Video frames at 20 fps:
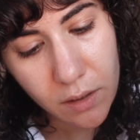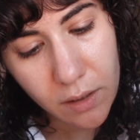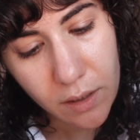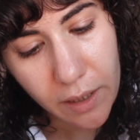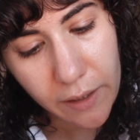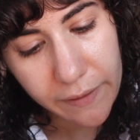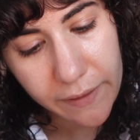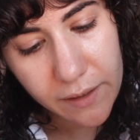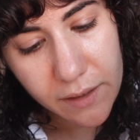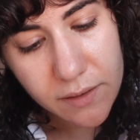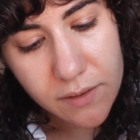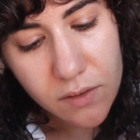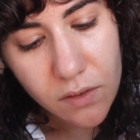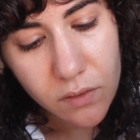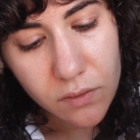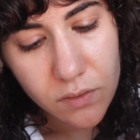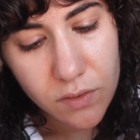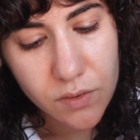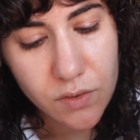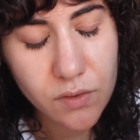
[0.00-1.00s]
I think it's
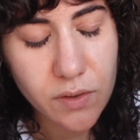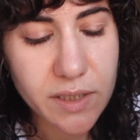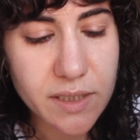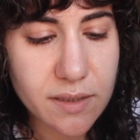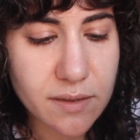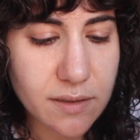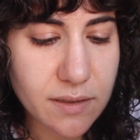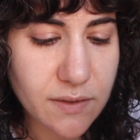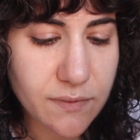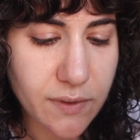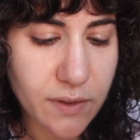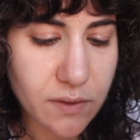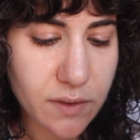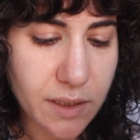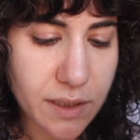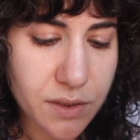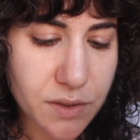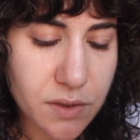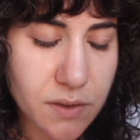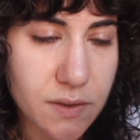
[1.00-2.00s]
called the Traceless
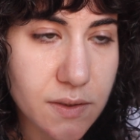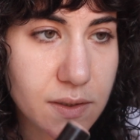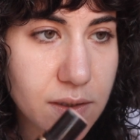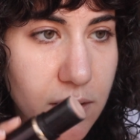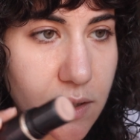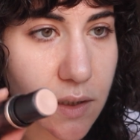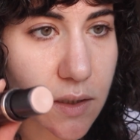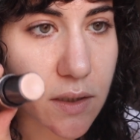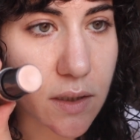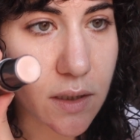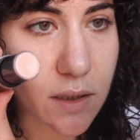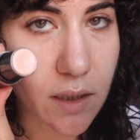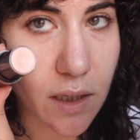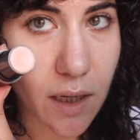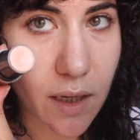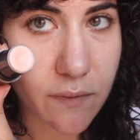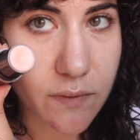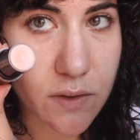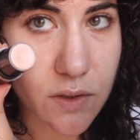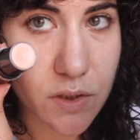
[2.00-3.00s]
Foundation Stick, and I
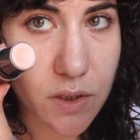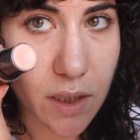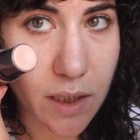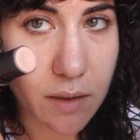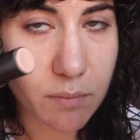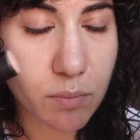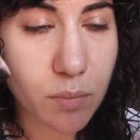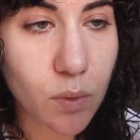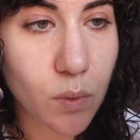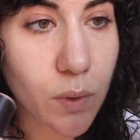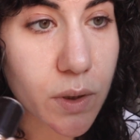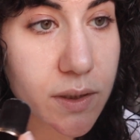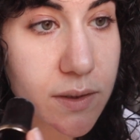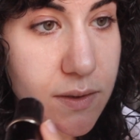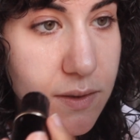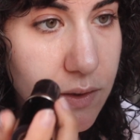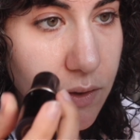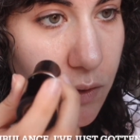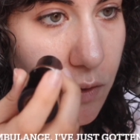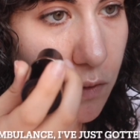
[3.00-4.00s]
have the shade
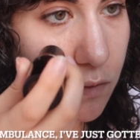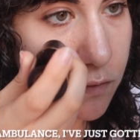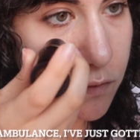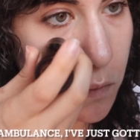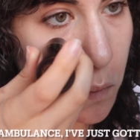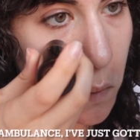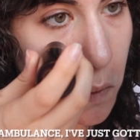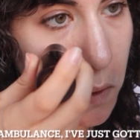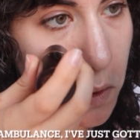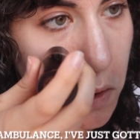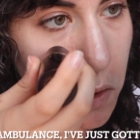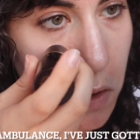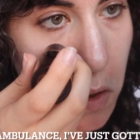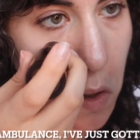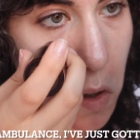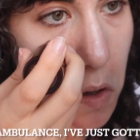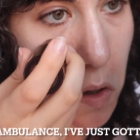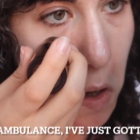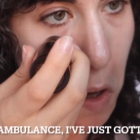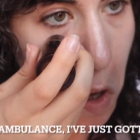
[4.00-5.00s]
0.04,
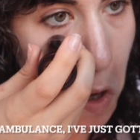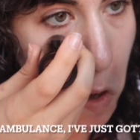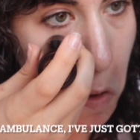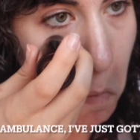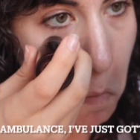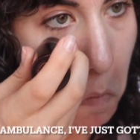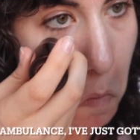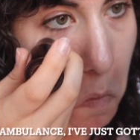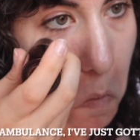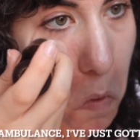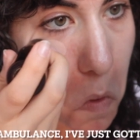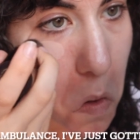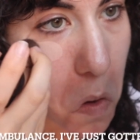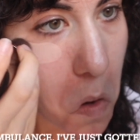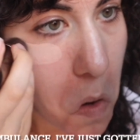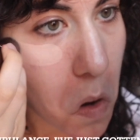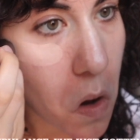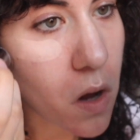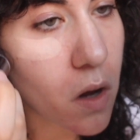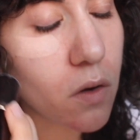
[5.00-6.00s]

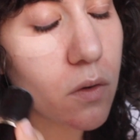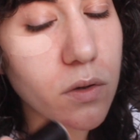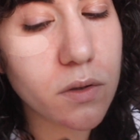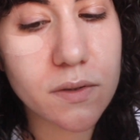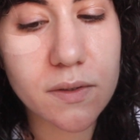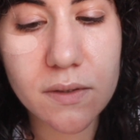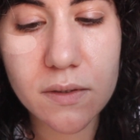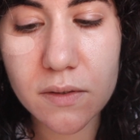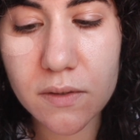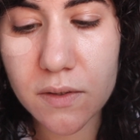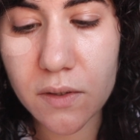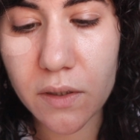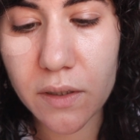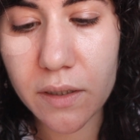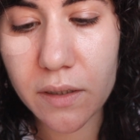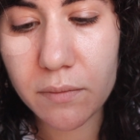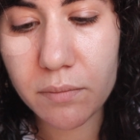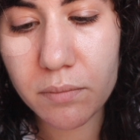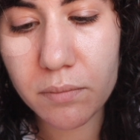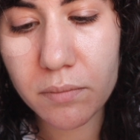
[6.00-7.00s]
or
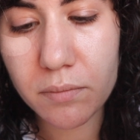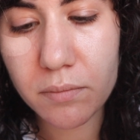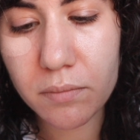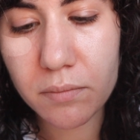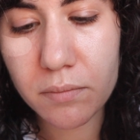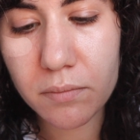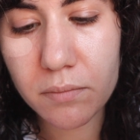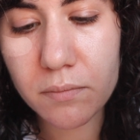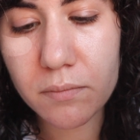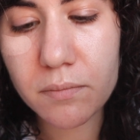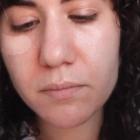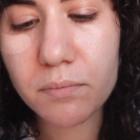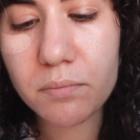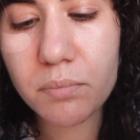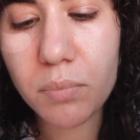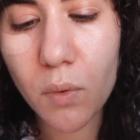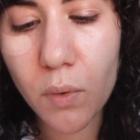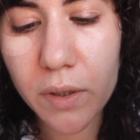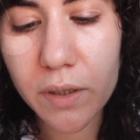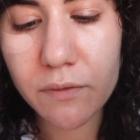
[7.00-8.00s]
sorry,
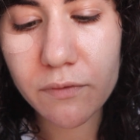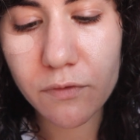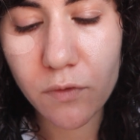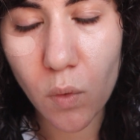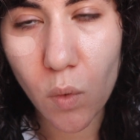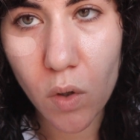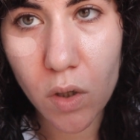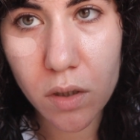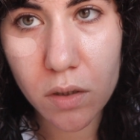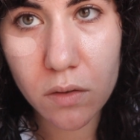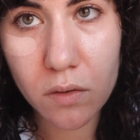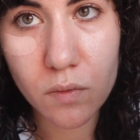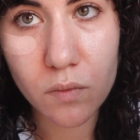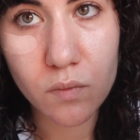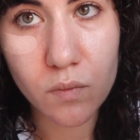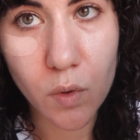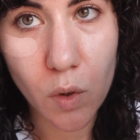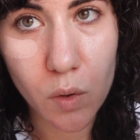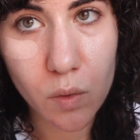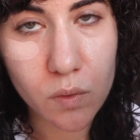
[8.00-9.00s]
0.4
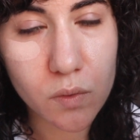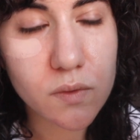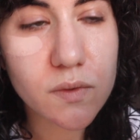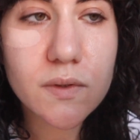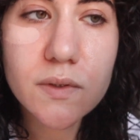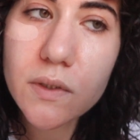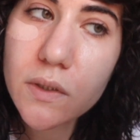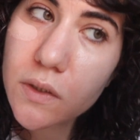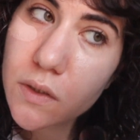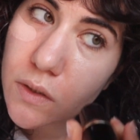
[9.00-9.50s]
Rose.